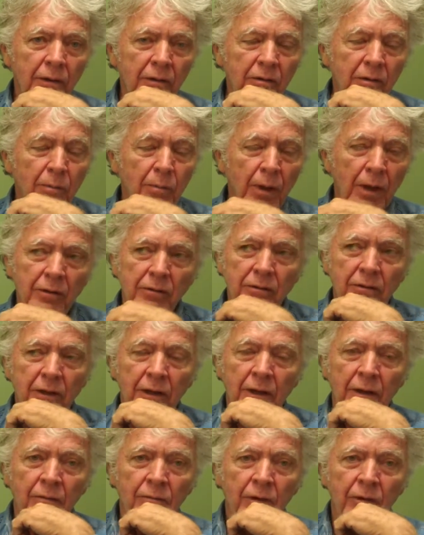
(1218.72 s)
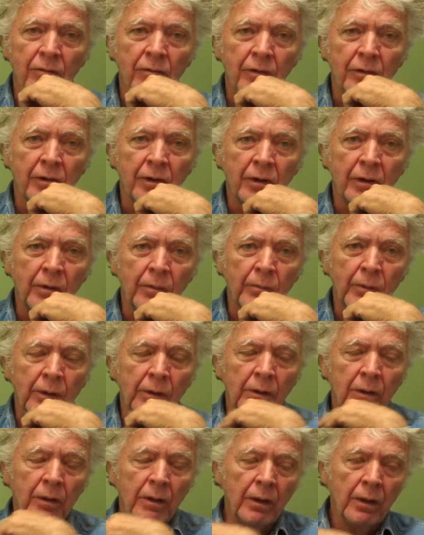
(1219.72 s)
It's the best thing I've ever done, but
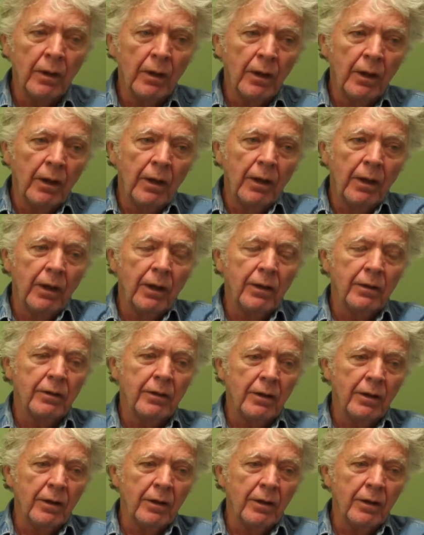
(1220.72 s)
it